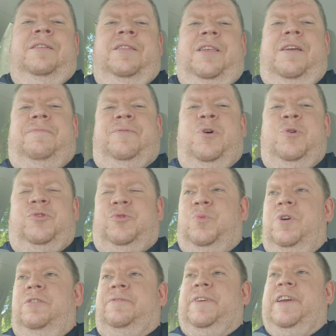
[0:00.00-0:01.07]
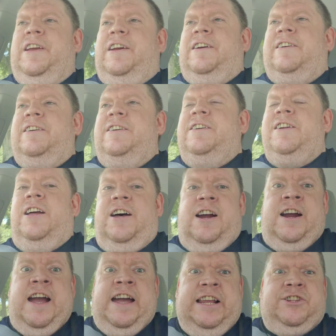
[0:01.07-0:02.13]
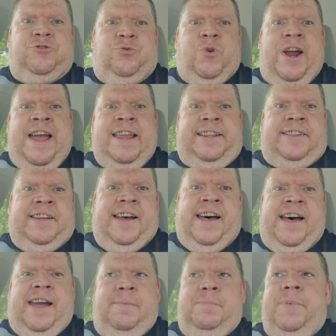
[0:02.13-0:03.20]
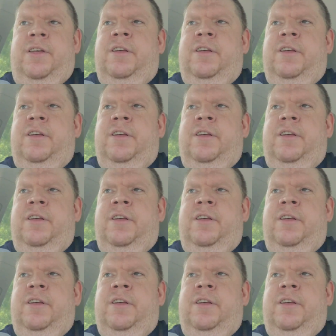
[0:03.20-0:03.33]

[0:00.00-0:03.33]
Hey folks, Wilfie here. Alright, it's rant time.